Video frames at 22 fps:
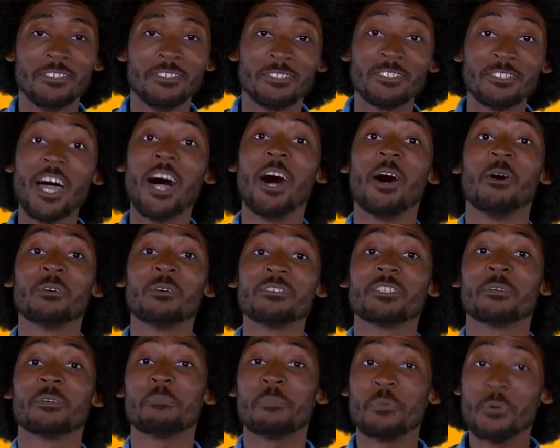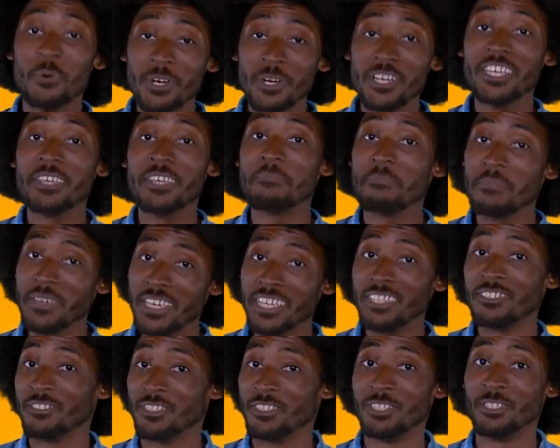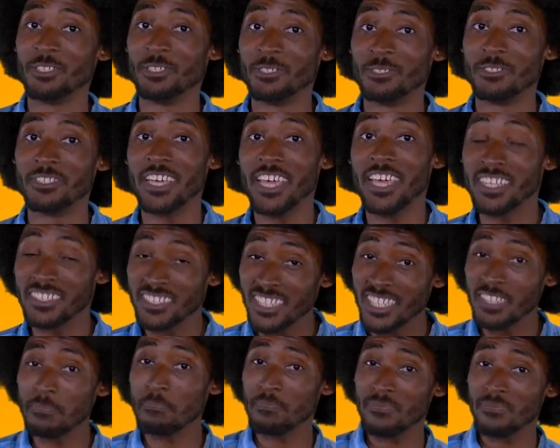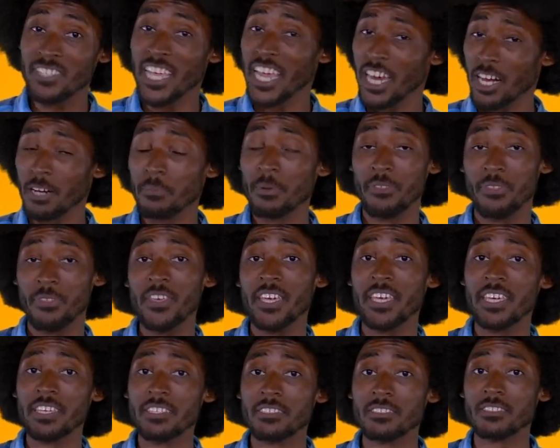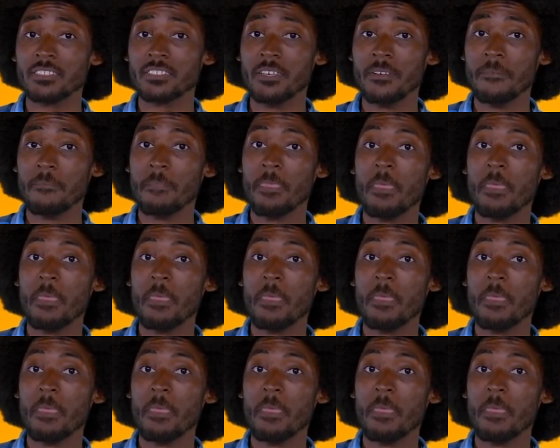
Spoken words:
Saul was a pretty mean dude and did terrible things.